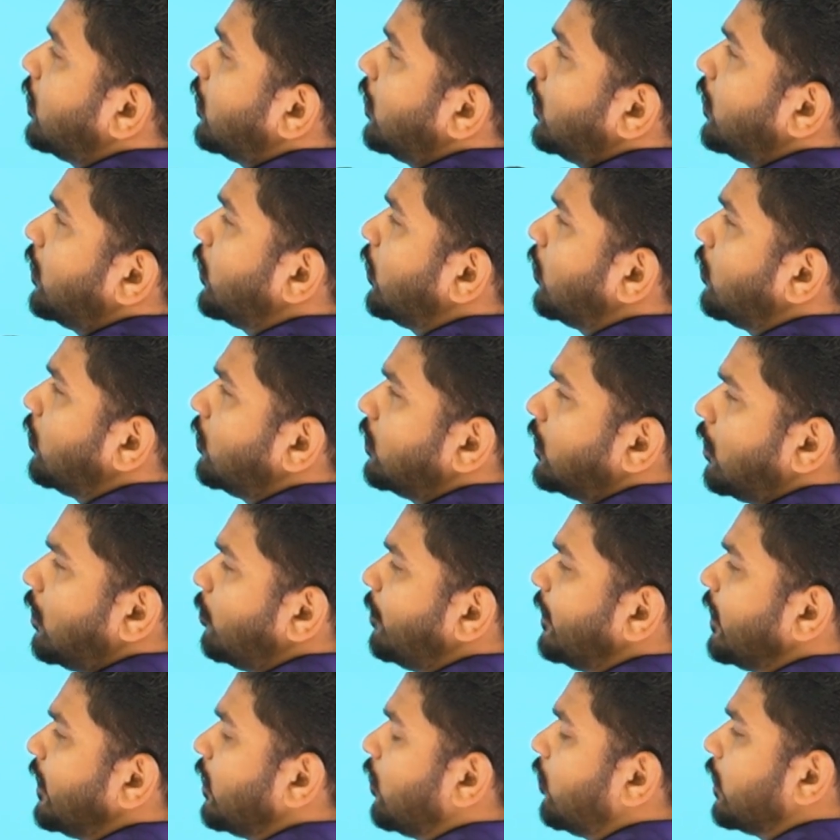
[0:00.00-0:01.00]
there will
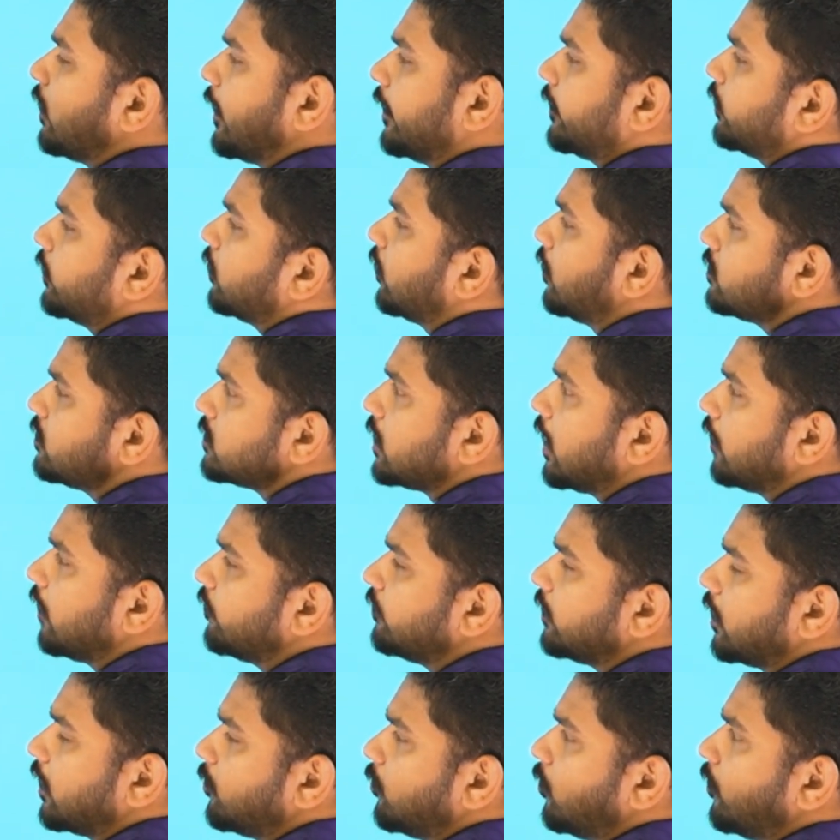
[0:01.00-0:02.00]
be no electrons
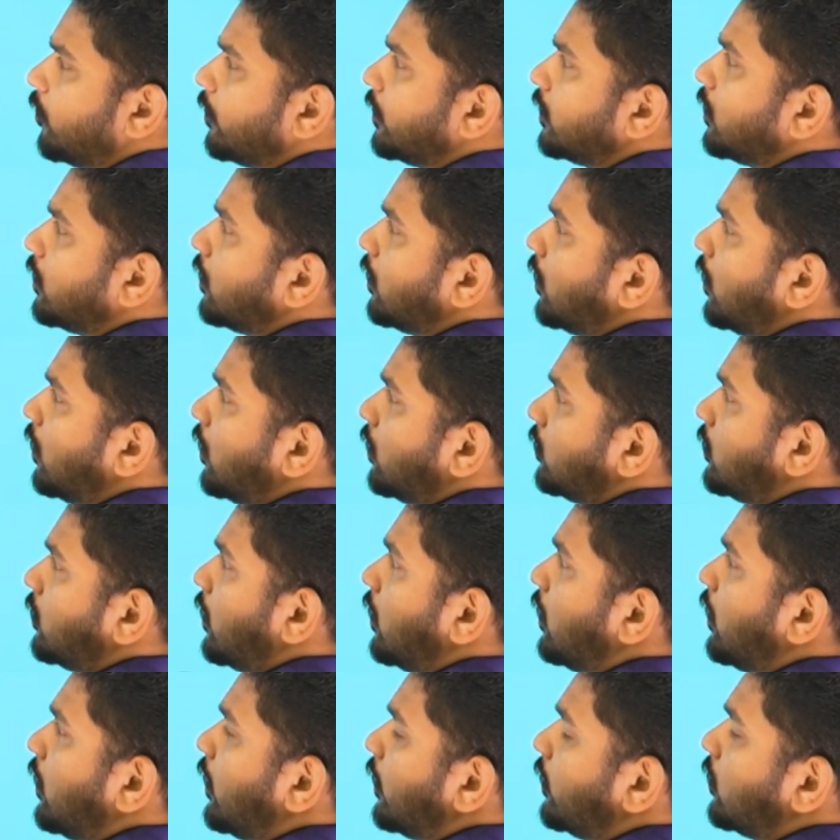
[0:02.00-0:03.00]
after removing
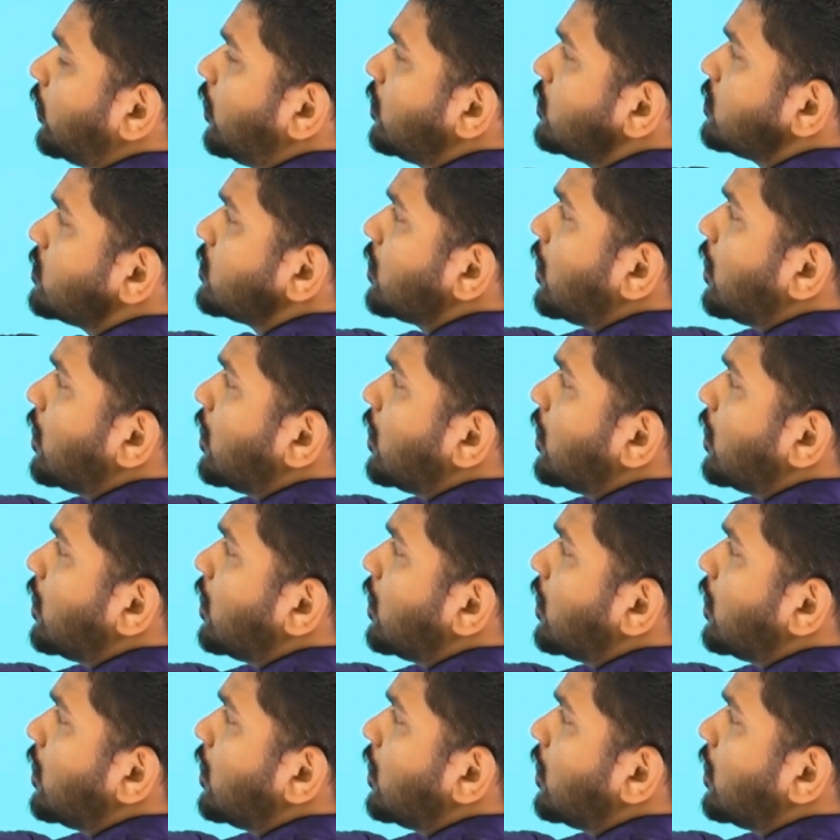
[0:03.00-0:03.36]
3 electrons,